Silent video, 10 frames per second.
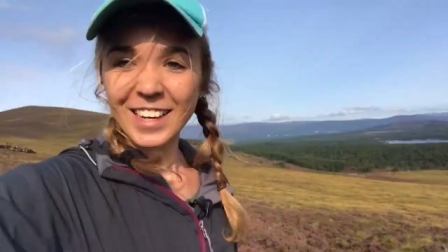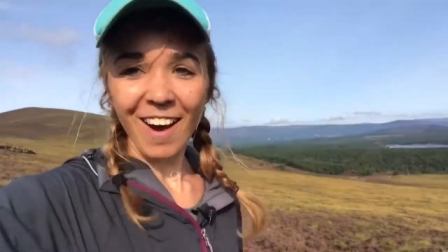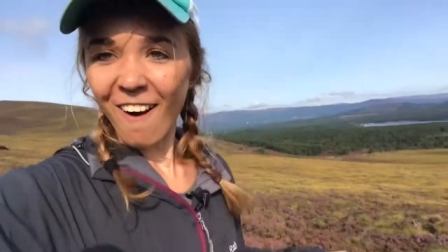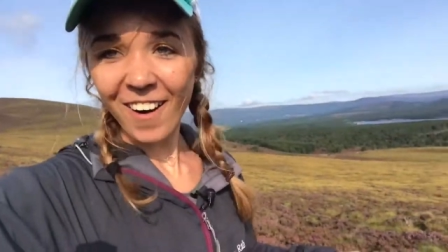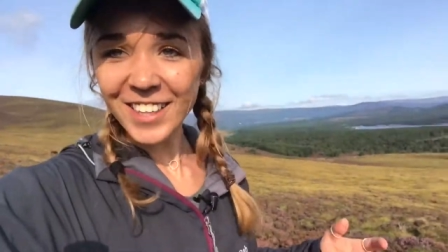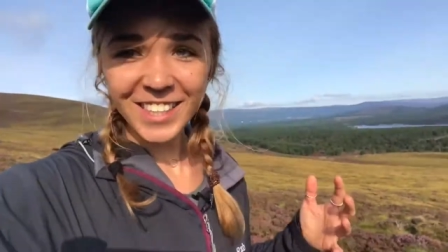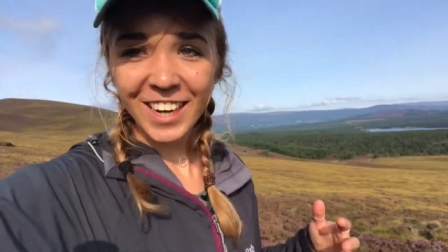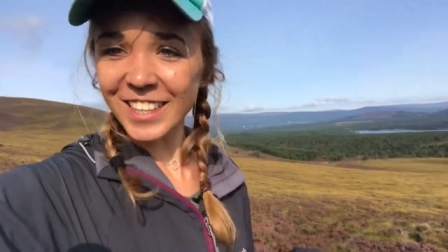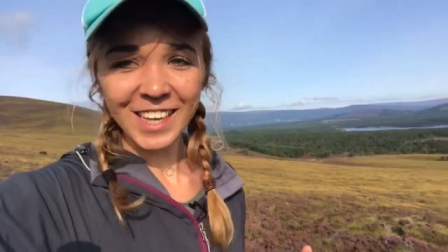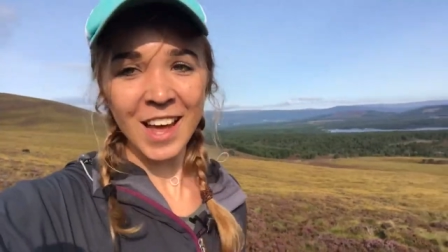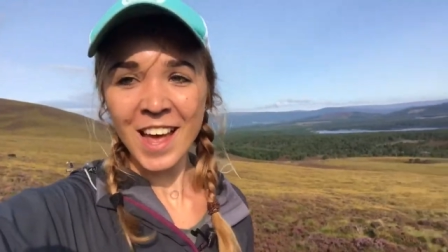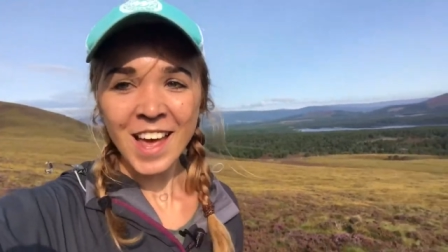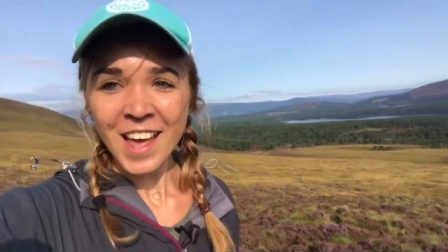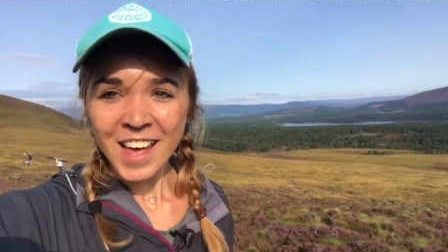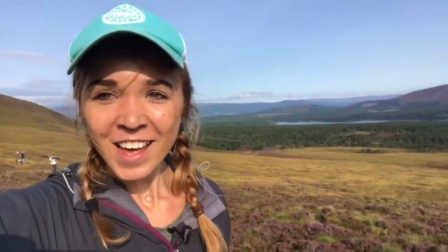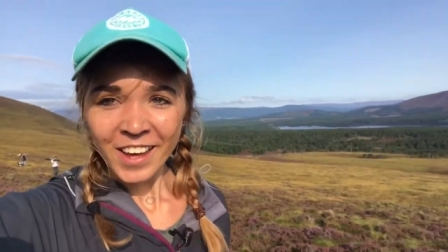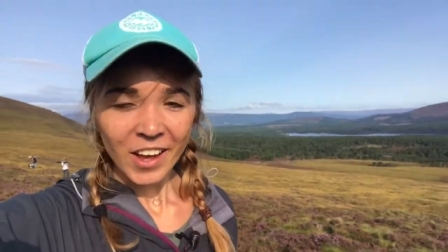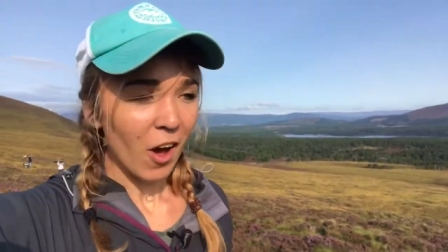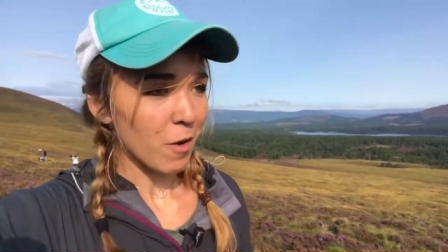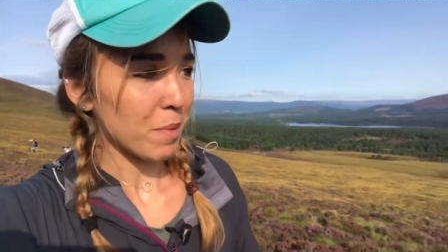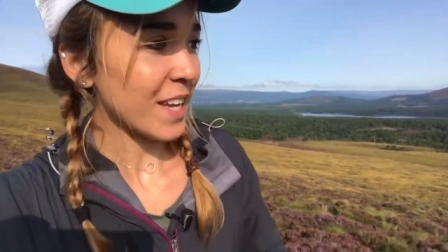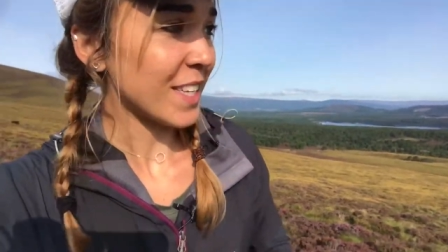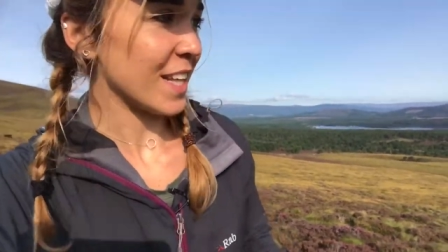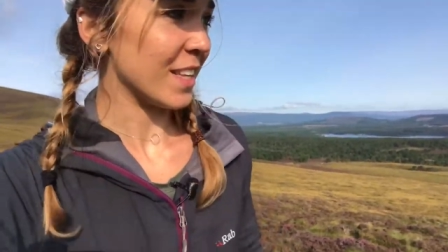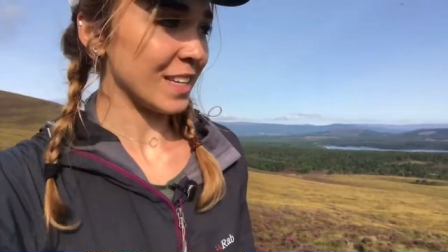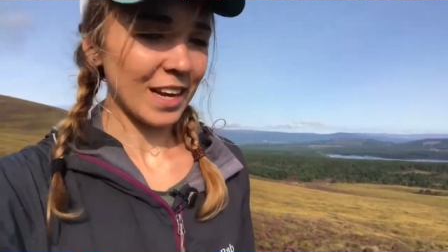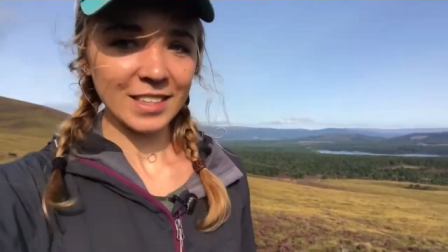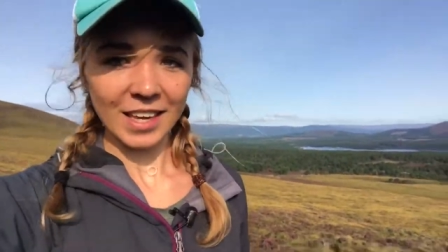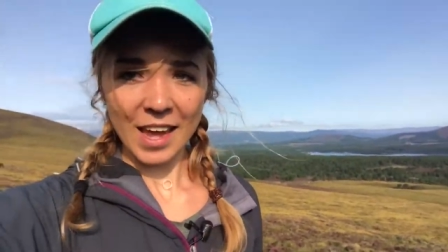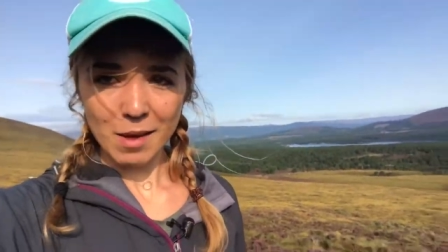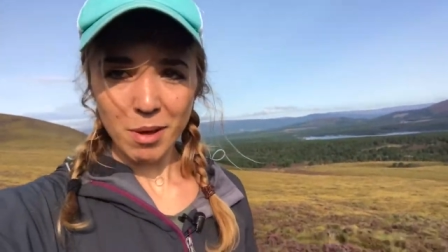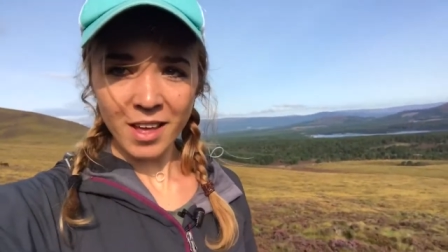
Oh, it's just... can't beat it in this landscape.